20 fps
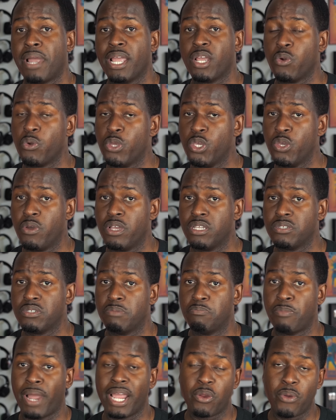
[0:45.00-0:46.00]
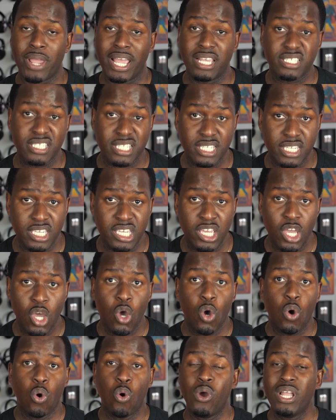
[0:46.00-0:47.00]
micro SD,
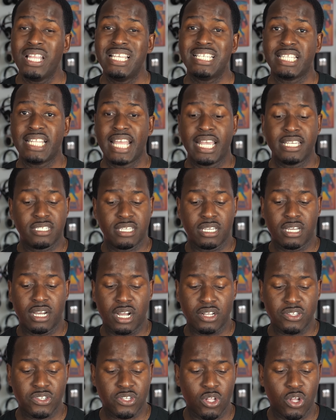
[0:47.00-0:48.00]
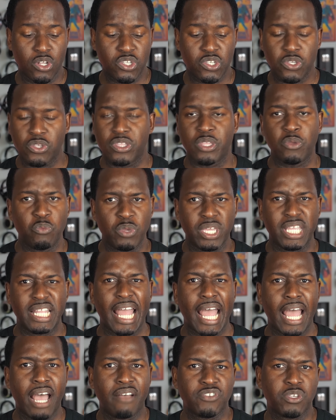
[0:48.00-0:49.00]
or at least an SD card slot so that we can
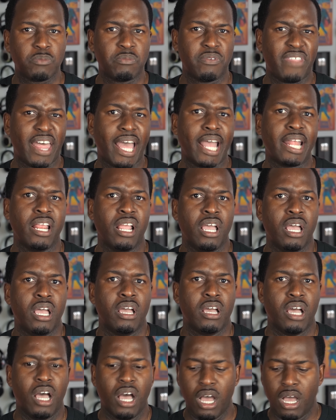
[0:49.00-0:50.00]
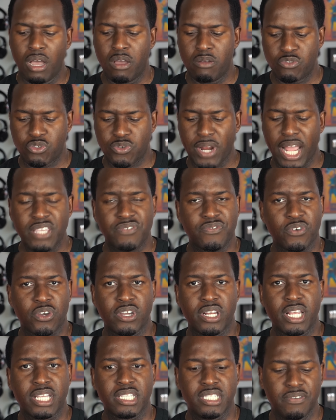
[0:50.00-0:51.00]
have some of that transfer
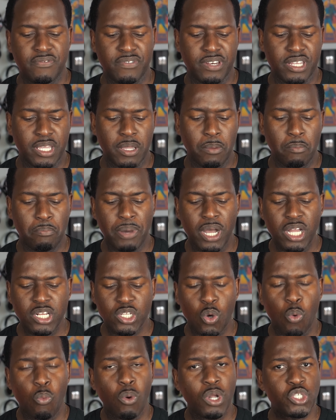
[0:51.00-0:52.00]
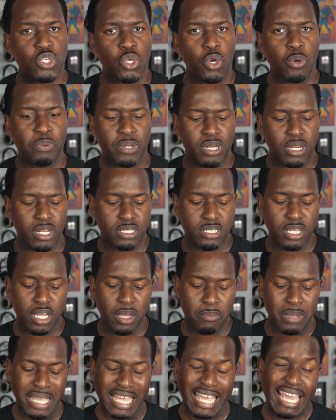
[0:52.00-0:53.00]
connectivity. But once you open this
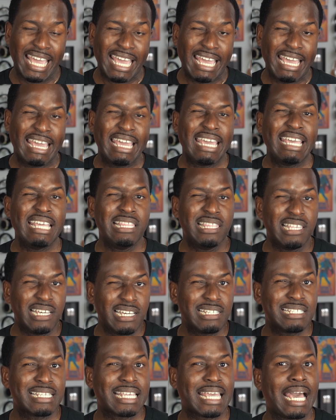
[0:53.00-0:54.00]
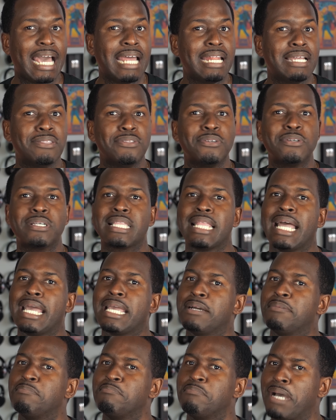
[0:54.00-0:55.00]
up, it does kind of look
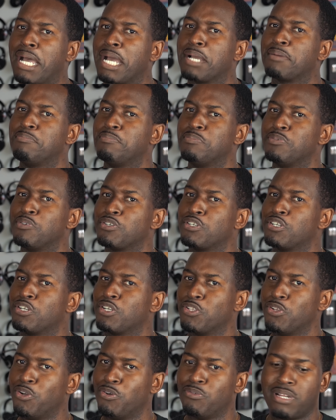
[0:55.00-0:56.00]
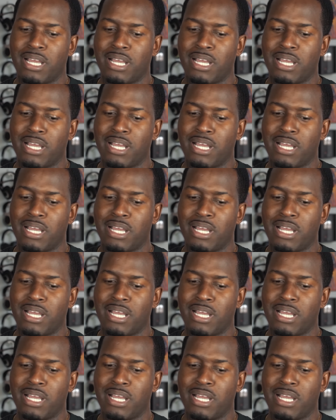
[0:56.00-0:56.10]
like a MacBook clone.